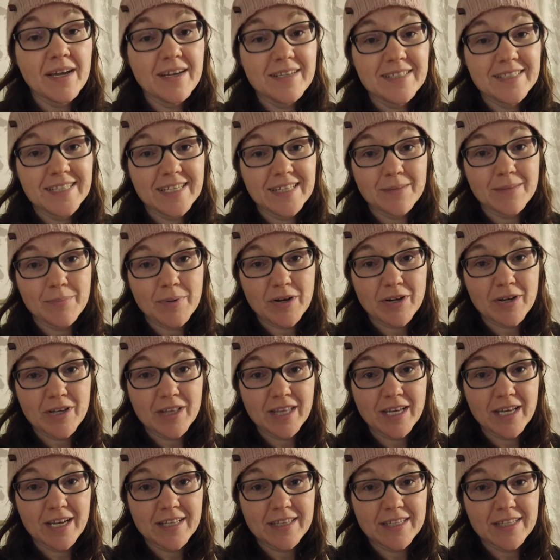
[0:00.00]
sit in the parking
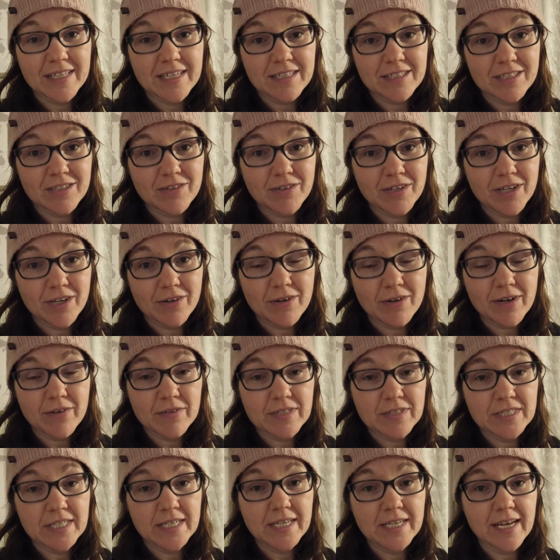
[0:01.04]
lot at the dance studio, have a
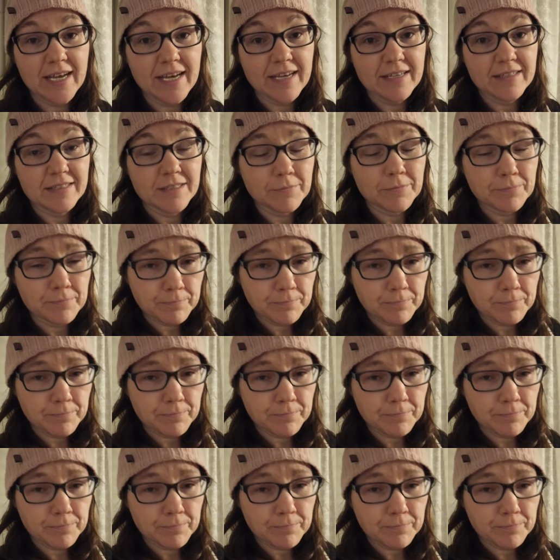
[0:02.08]
tea, and